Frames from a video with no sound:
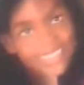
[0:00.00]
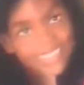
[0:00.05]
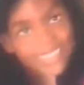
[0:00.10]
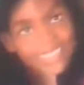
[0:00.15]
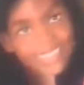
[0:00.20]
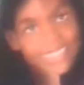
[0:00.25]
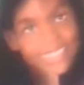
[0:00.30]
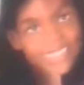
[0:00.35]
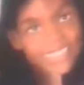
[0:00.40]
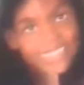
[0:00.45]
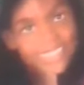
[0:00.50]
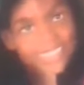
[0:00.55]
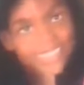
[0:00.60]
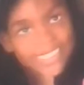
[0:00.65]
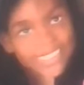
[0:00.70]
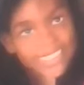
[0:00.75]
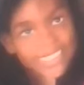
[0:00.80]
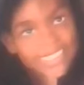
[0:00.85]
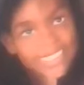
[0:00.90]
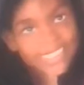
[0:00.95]
just
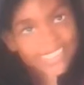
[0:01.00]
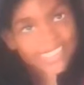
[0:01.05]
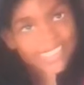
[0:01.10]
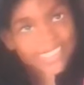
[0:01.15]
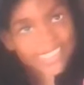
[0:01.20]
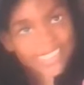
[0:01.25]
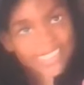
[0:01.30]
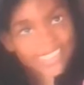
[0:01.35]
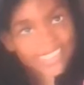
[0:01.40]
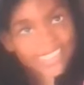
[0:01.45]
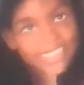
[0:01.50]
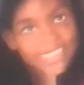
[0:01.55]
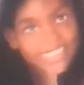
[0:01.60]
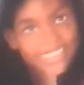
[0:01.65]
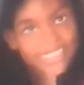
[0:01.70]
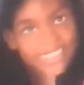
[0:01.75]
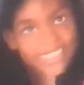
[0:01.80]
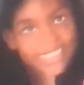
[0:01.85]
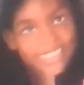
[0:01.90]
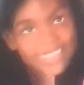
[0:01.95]
being,
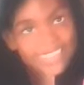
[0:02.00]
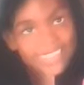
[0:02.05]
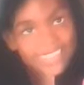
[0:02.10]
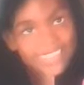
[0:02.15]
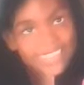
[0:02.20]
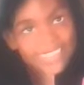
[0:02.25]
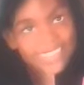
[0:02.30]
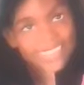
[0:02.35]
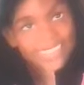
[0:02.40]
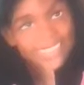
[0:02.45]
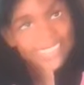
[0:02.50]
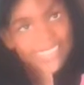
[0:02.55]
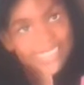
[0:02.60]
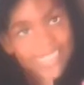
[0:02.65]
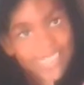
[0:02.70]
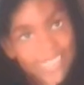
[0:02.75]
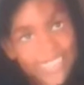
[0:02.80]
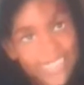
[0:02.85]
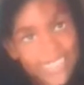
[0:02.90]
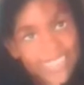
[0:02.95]

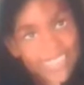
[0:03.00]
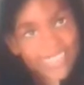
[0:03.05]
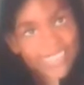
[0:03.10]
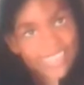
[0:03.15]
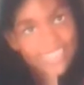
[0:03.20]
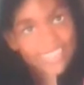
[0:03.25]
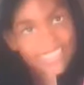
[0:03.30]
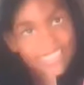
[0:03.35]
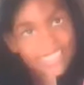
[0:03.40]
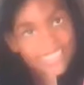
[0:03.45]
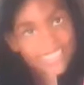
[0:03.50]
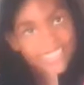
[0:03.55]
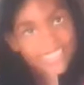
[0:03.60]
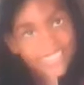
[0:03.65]
confident, right?